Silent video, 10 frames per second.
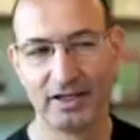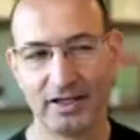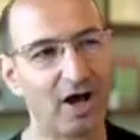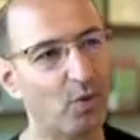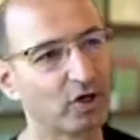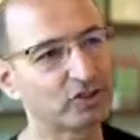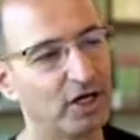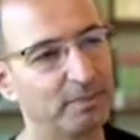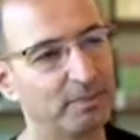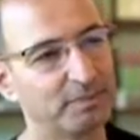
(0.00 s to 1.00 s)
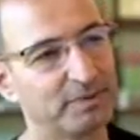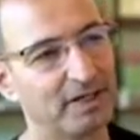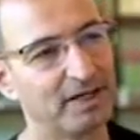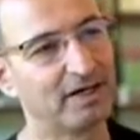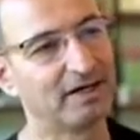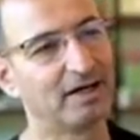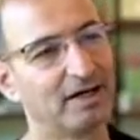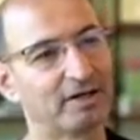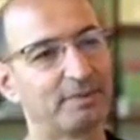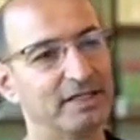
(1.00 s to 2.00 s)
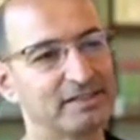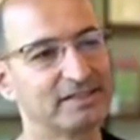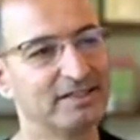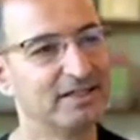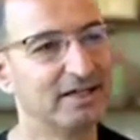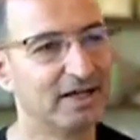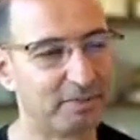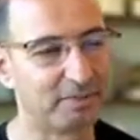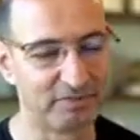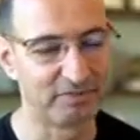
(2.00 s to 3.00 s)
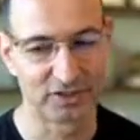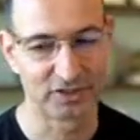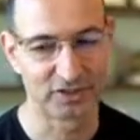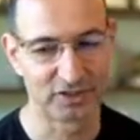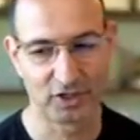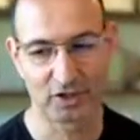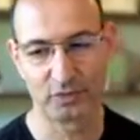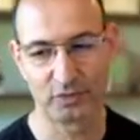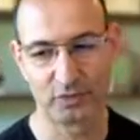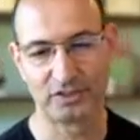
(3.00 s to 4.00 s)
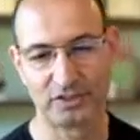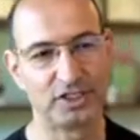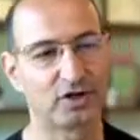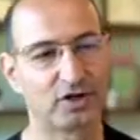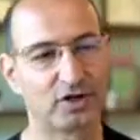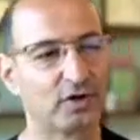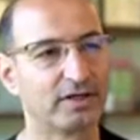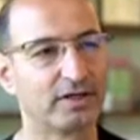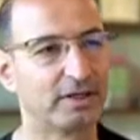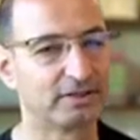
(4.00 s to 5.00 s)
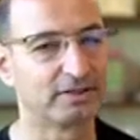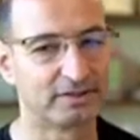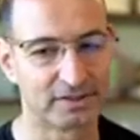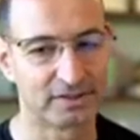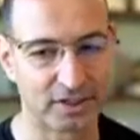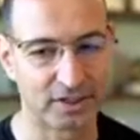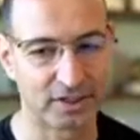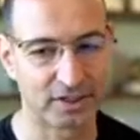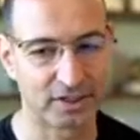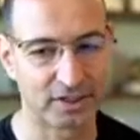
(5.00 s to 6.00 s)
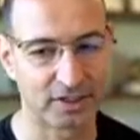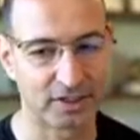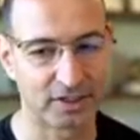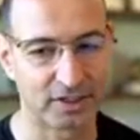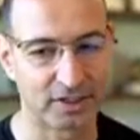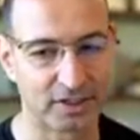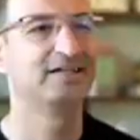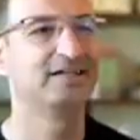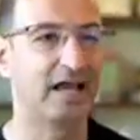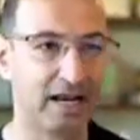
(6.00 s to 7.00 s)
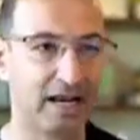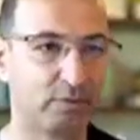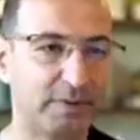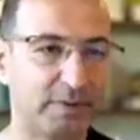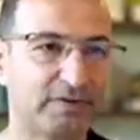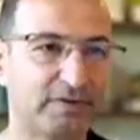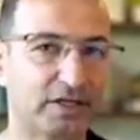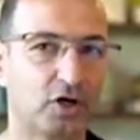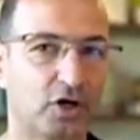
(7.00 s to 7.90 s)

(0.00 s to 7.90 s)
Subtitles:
about happiness. I'm giving a talk with Gina Gorlin about the psychology of happiness. and I will be giving a talk,